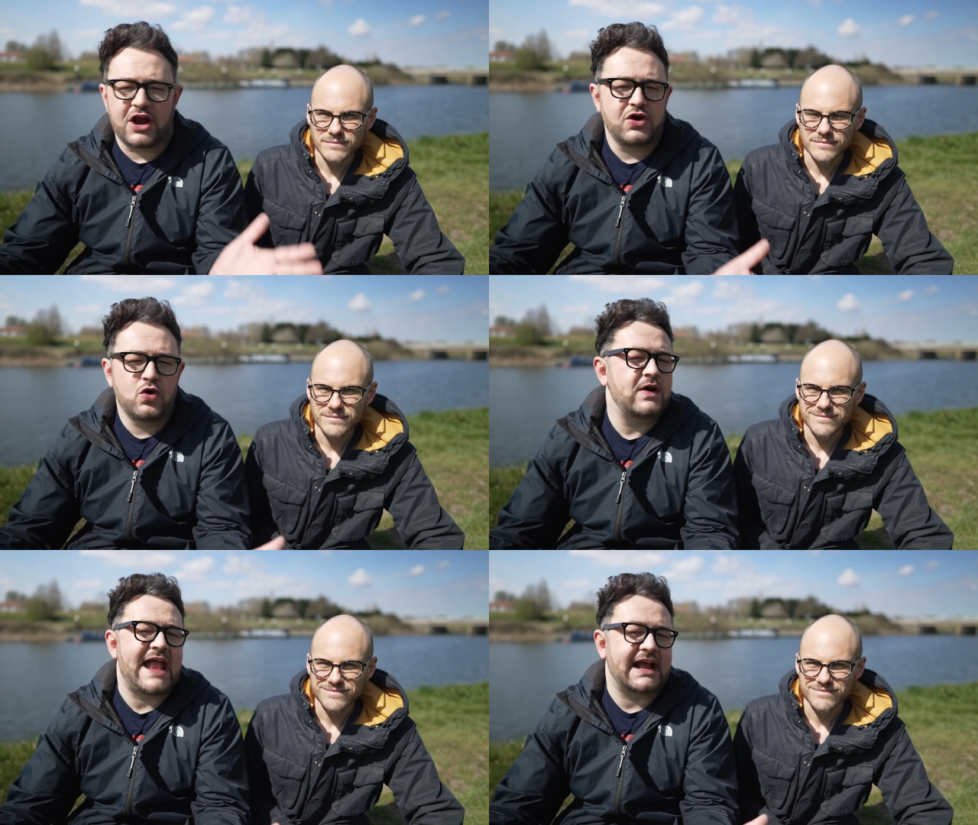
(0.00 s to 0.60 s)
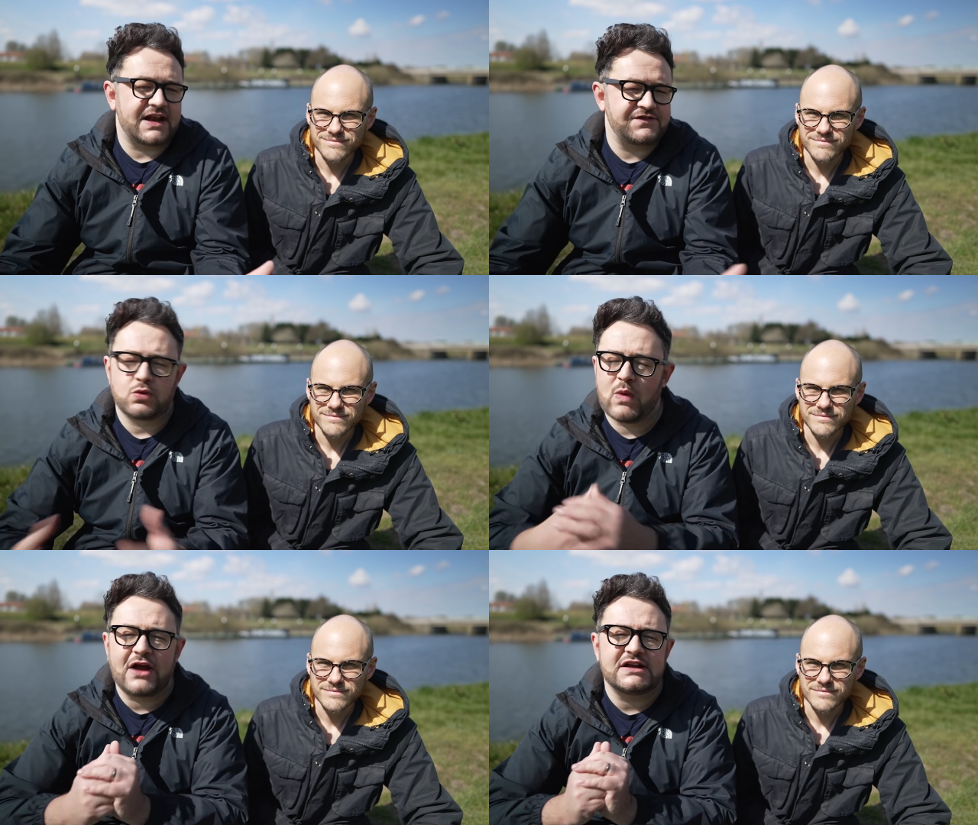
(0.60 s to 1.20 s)
Speaker 1: and no negatives.
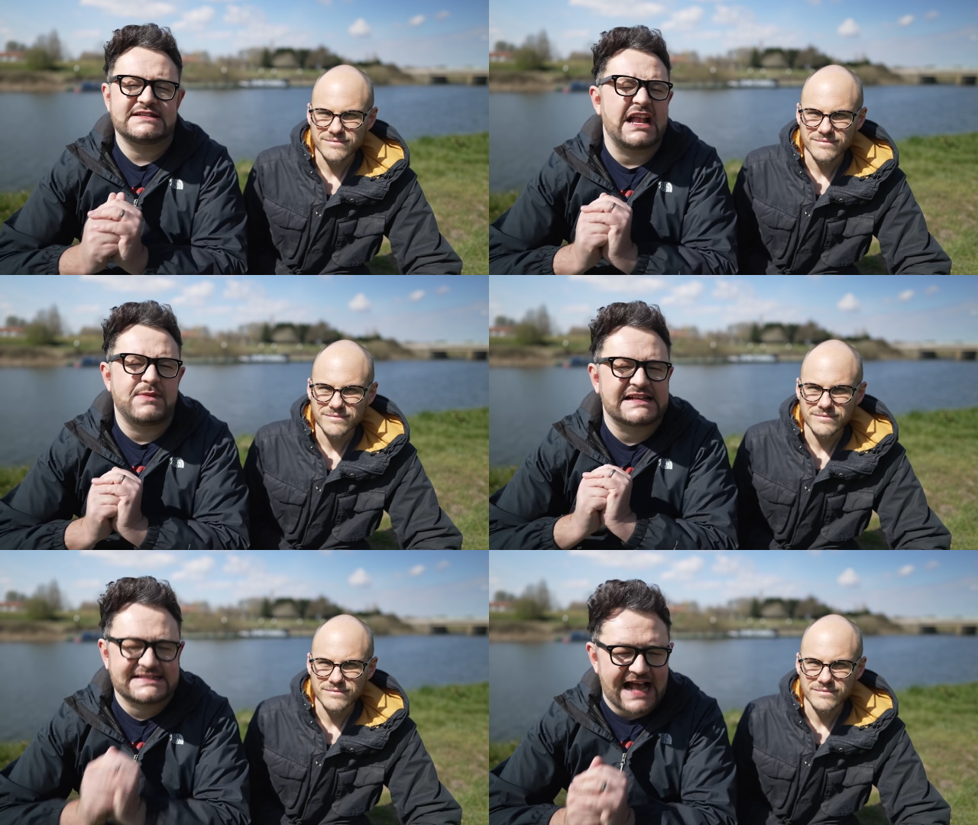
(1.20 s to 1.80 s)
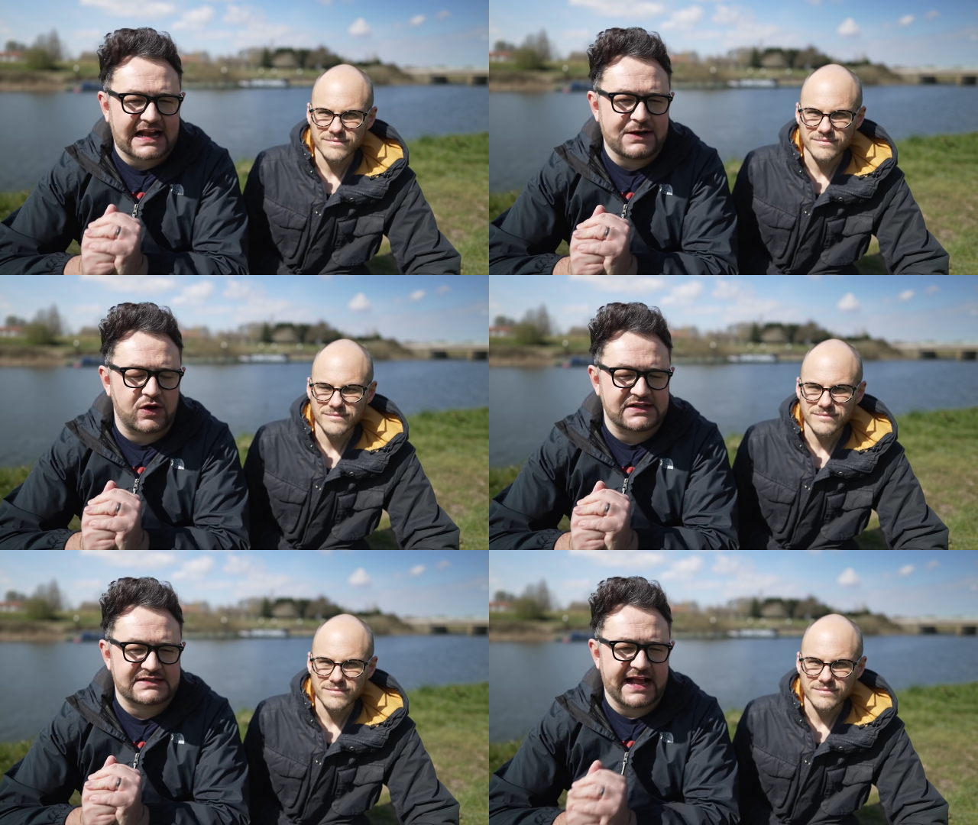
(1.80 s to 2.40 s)
We're going to tell you exactly what
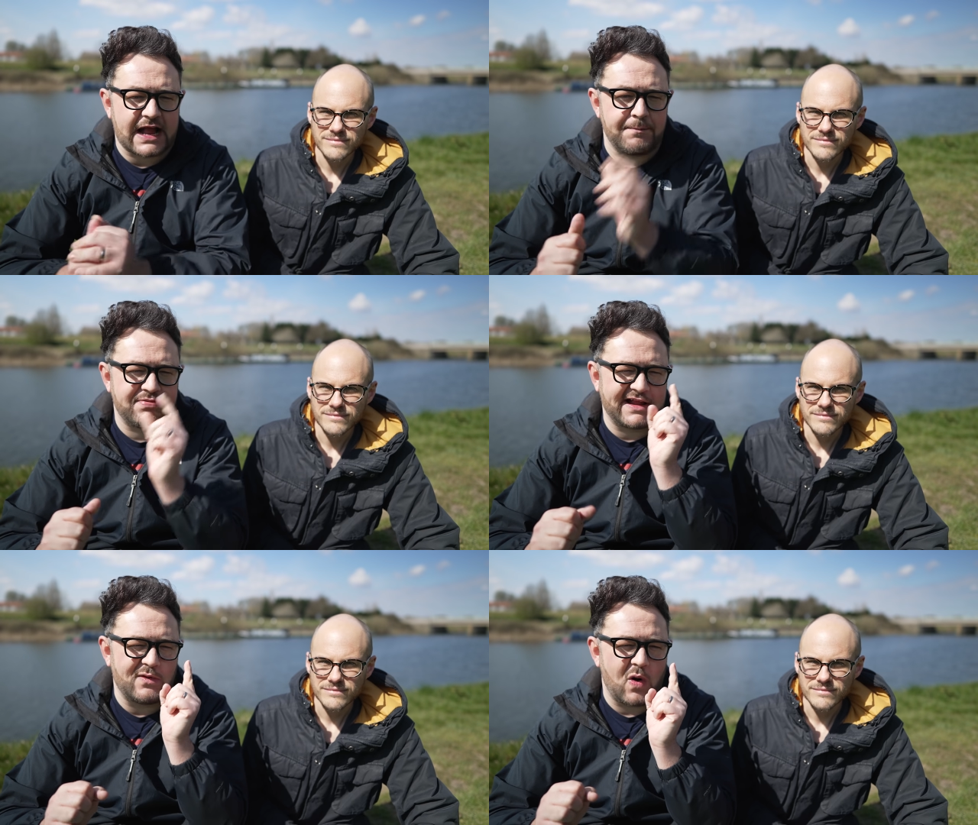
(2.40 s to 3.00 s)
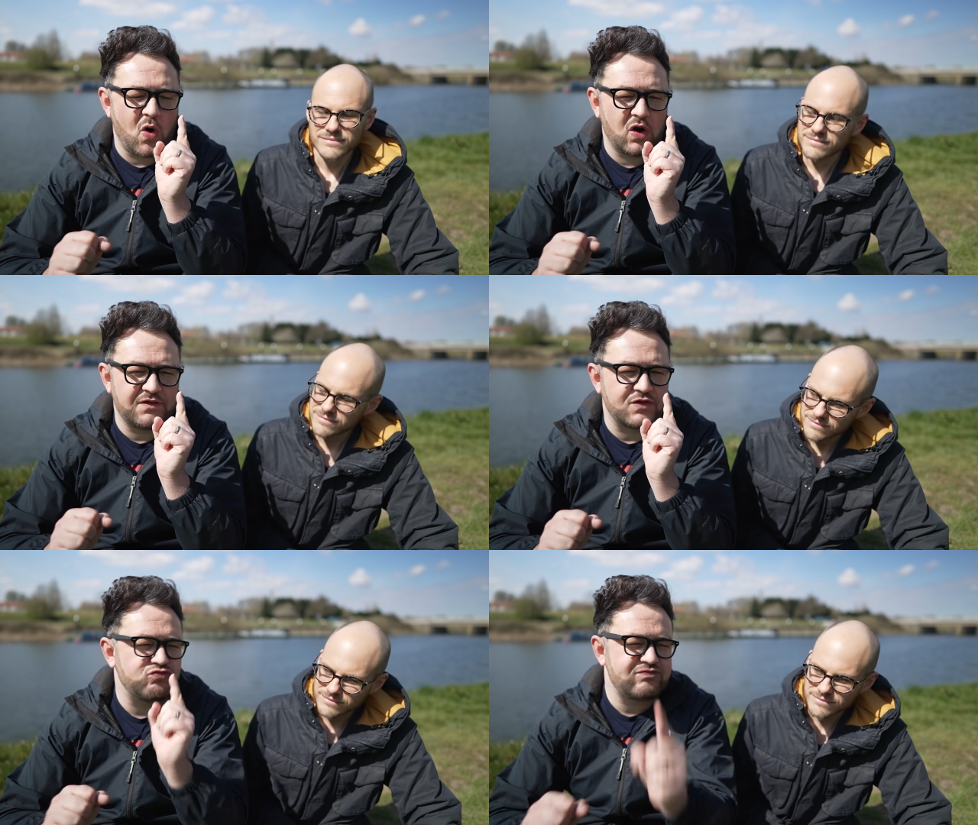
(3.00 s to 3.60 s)
it's like and bring you all of
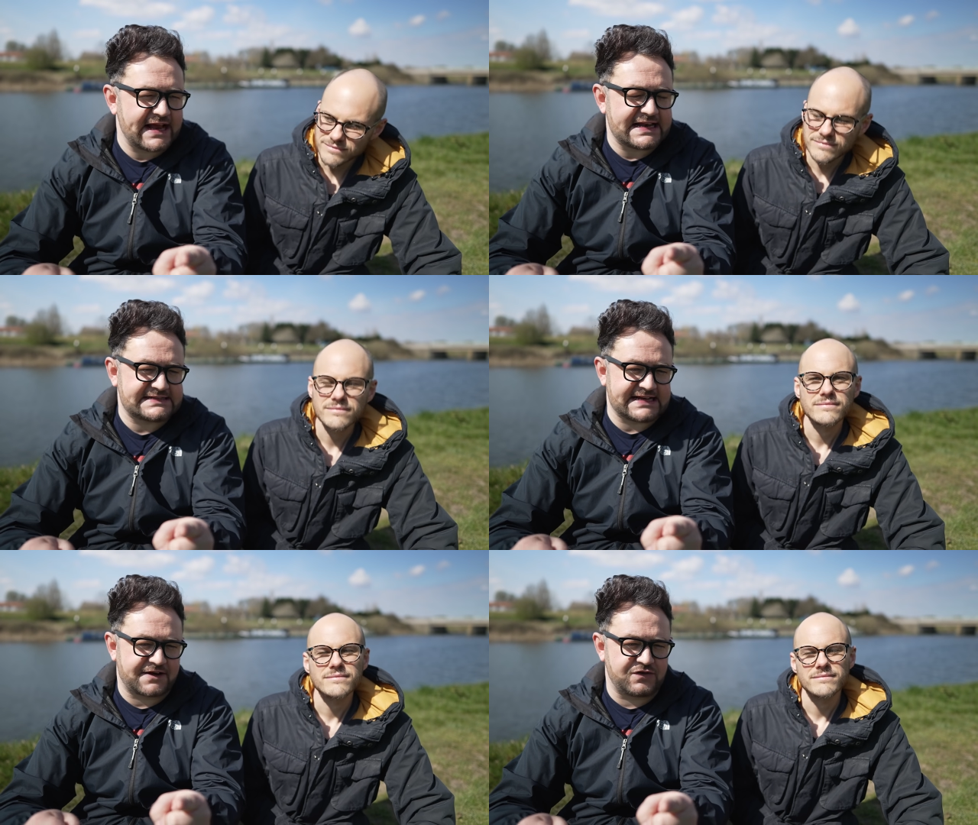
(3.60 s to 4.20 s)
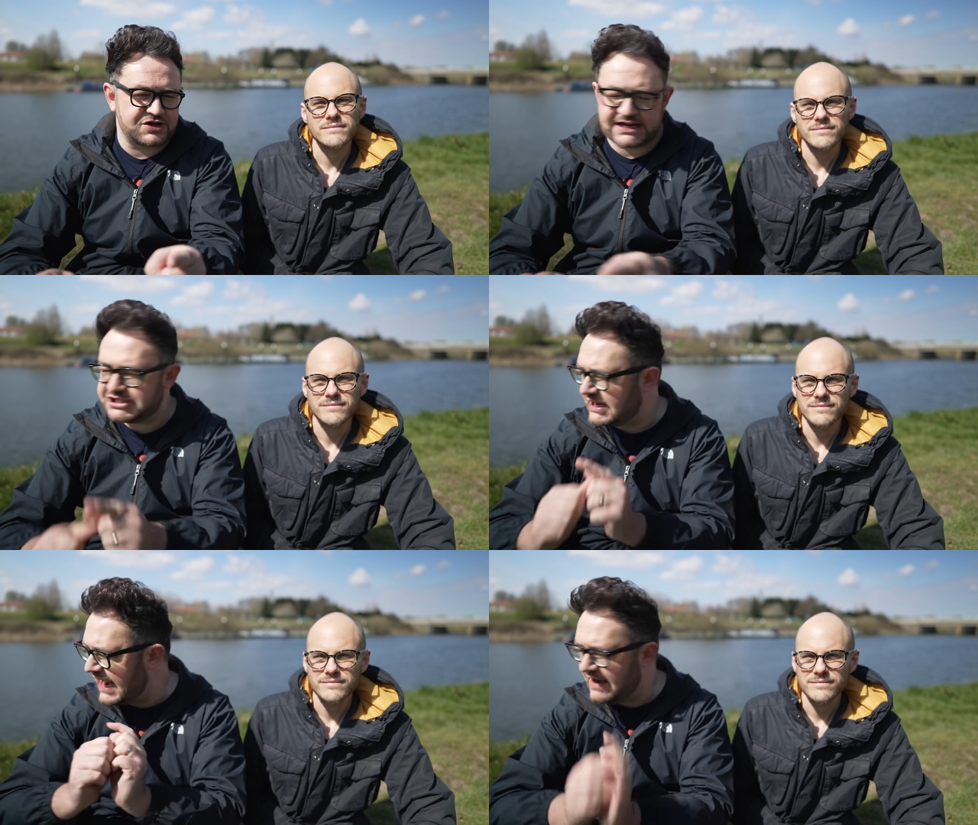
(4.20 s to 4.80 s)
the realistic footage footage
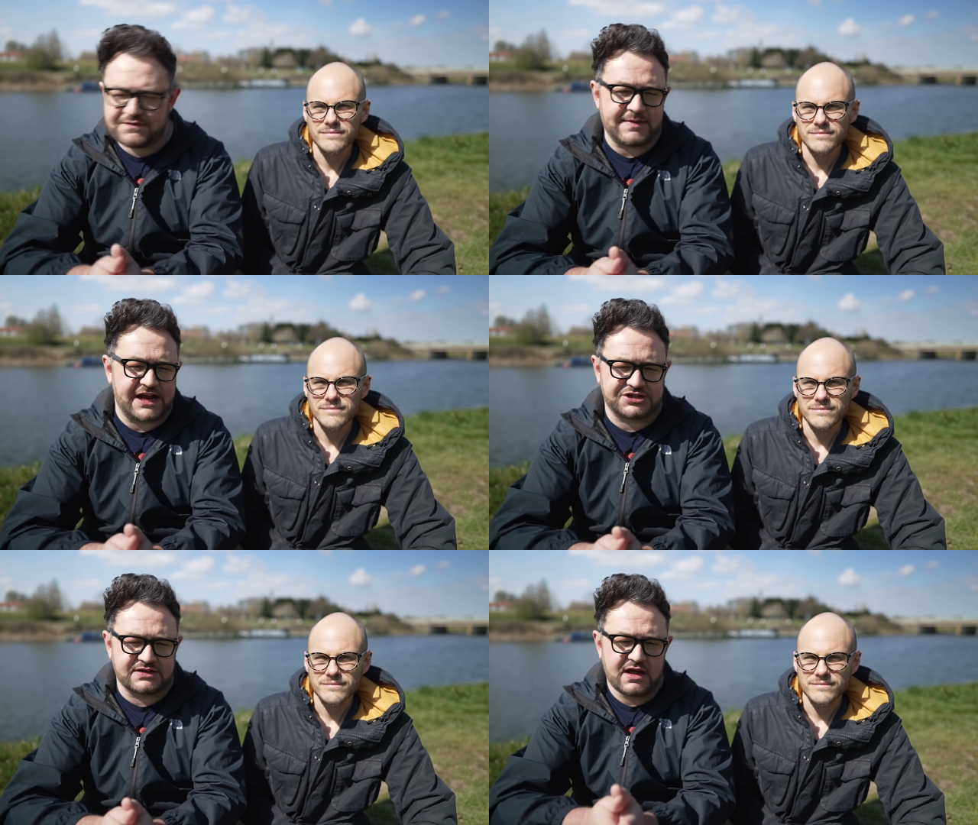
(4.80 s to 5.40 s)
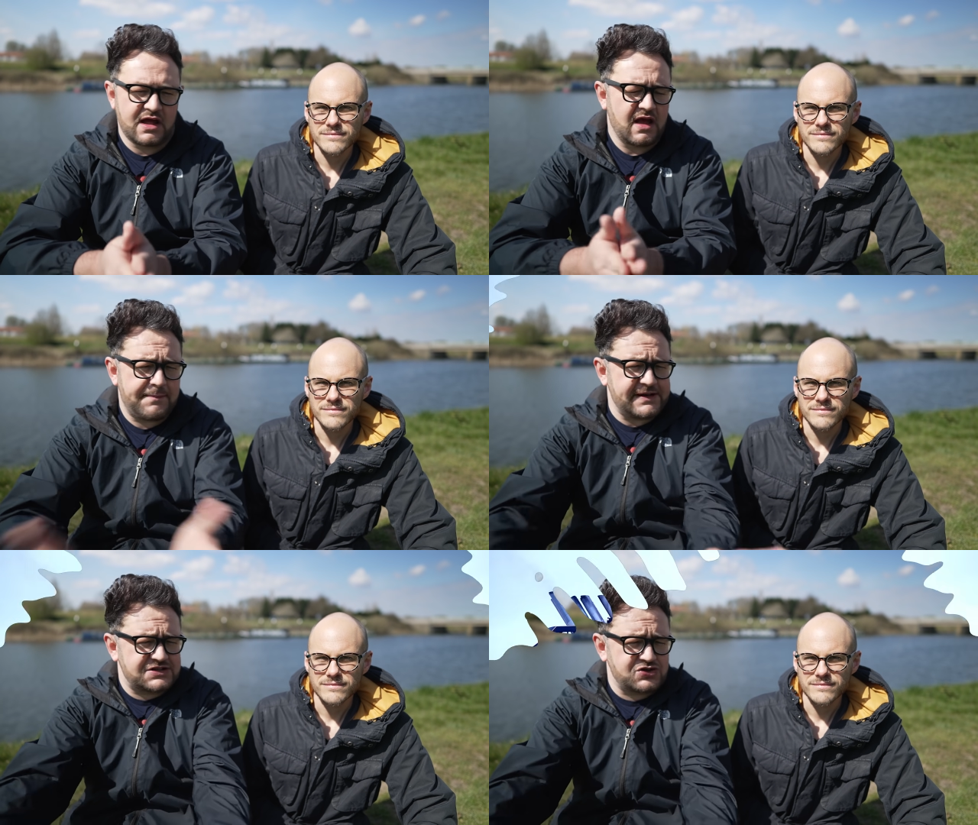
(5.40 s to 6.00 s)
and information and be just